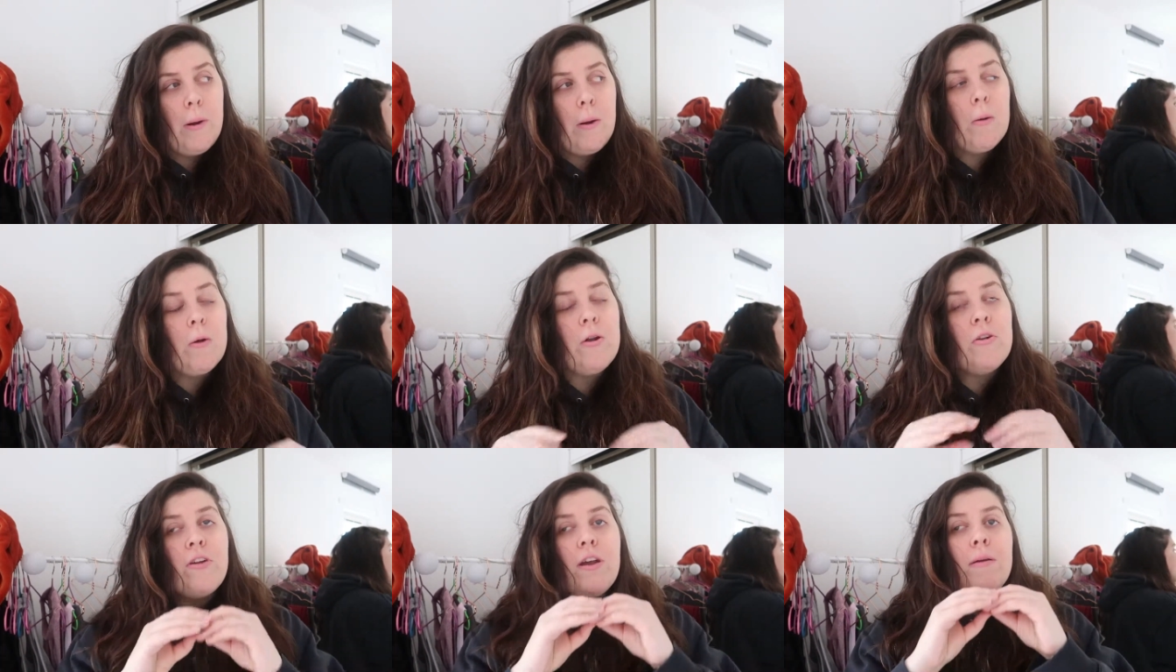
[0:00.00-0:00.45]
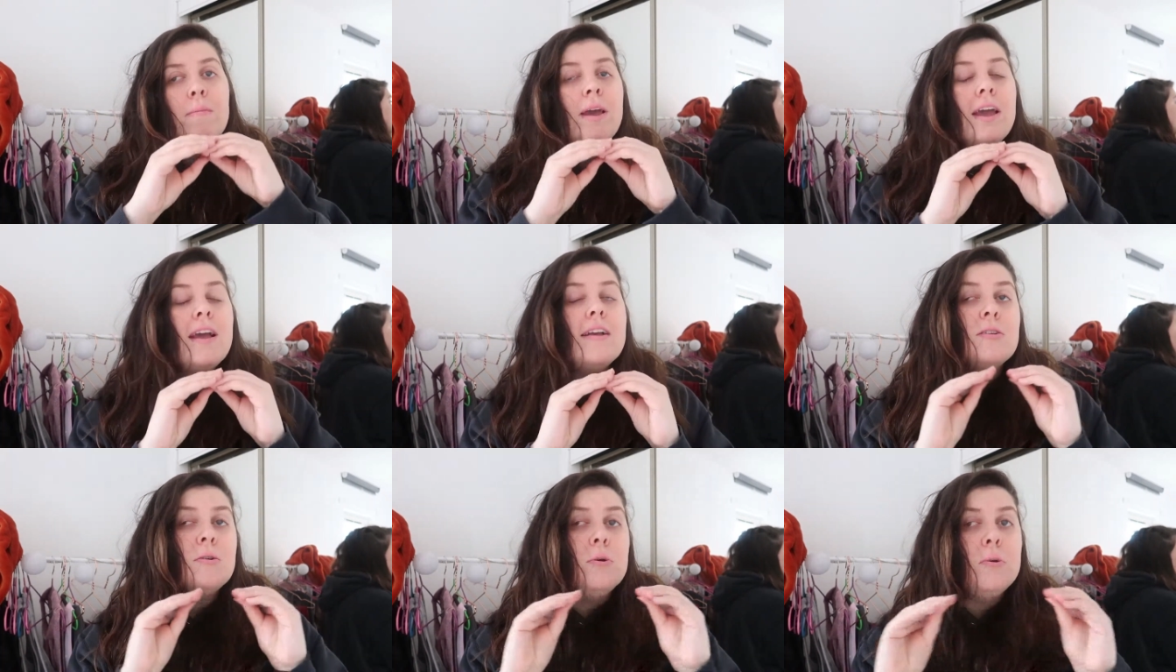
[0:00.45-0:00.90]
I'm going to try and make
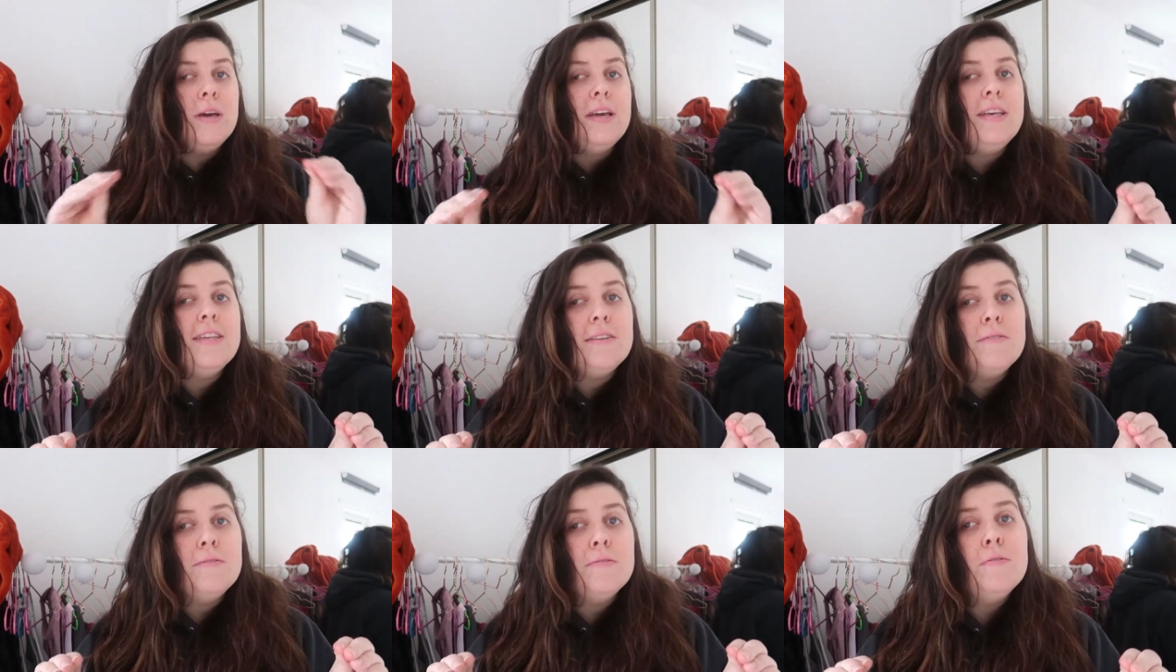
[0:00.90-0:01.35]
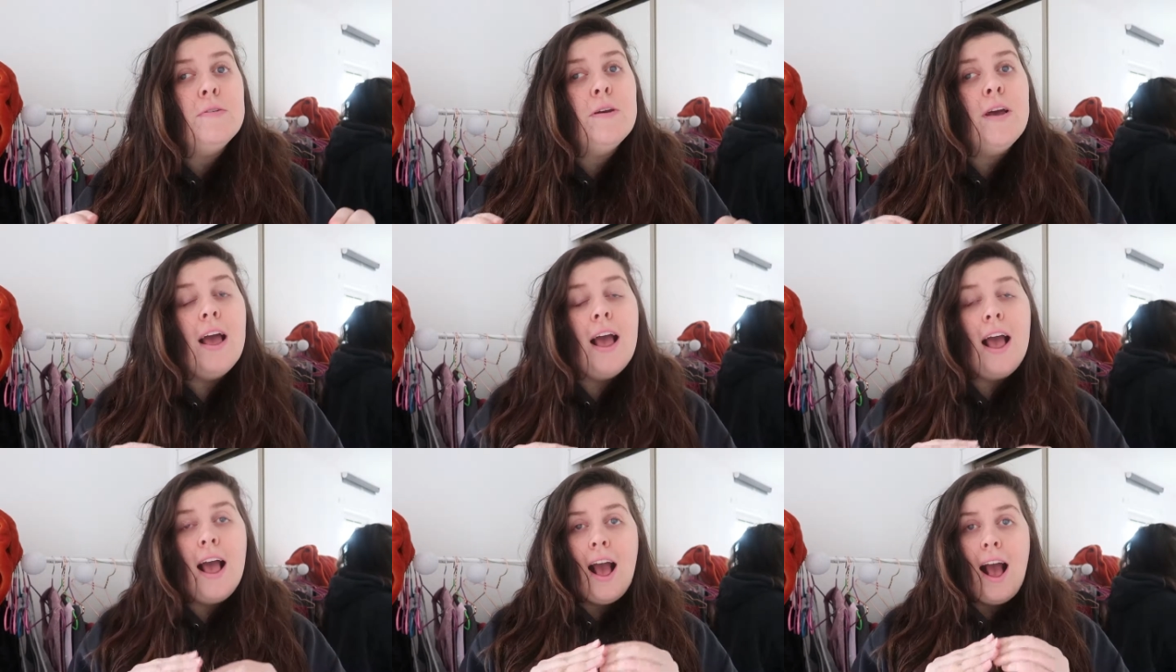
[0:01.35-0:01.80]
it as cohesive
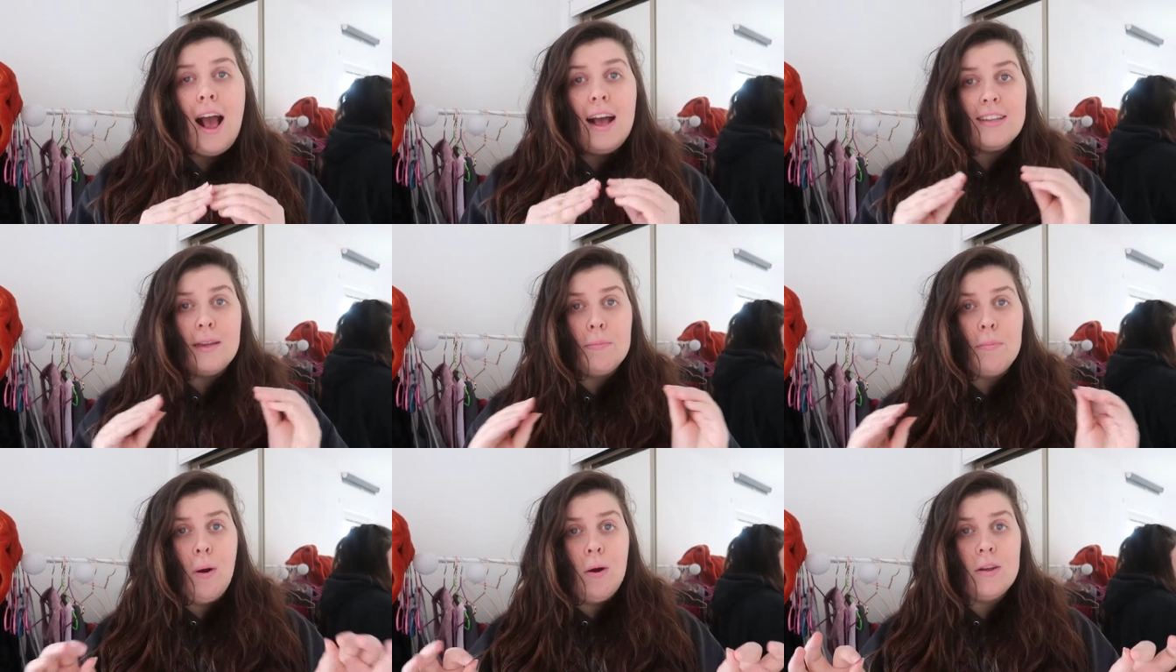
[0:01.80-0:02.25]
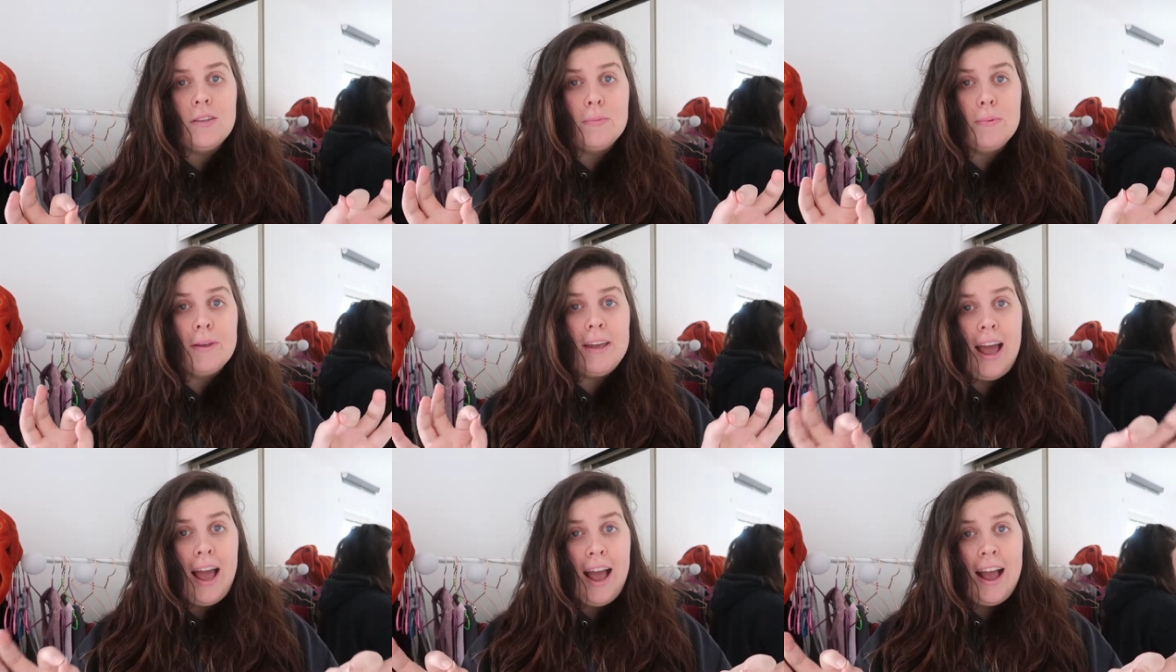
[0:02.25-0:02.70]
as I
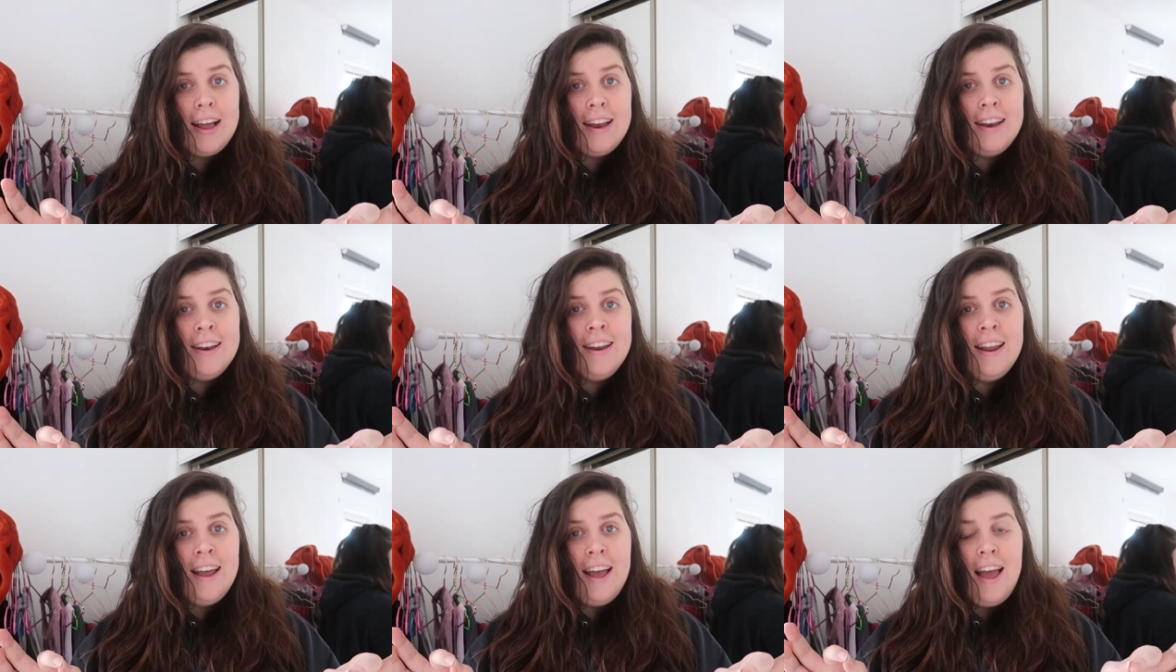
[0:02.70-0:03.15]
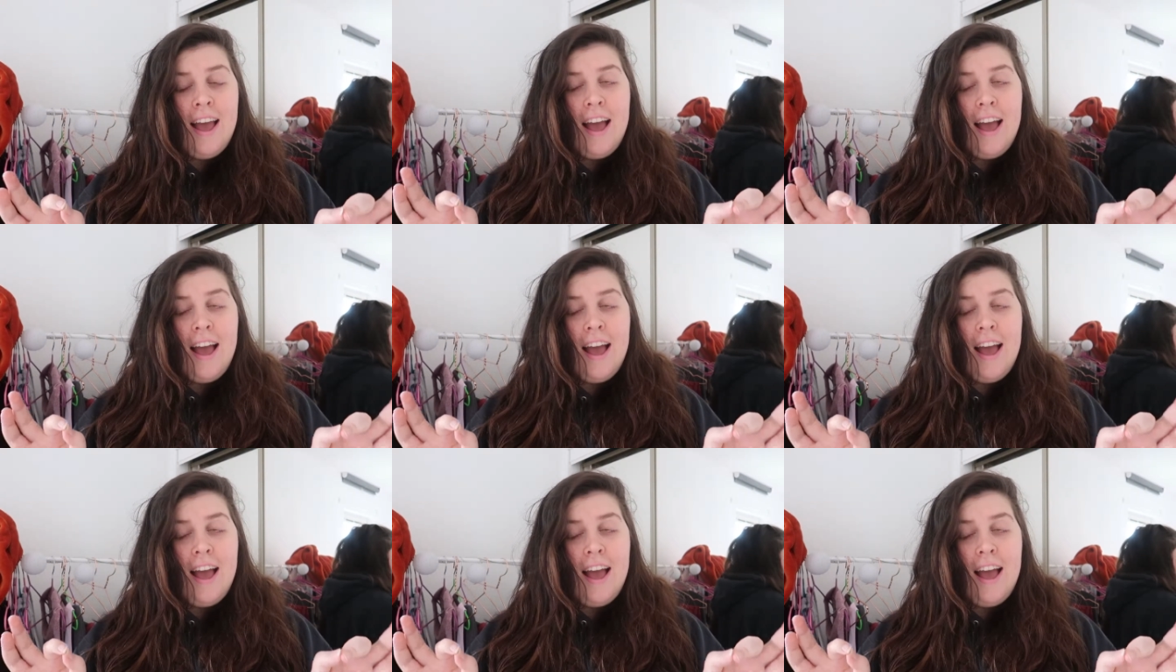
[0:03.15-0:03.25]
possibly can.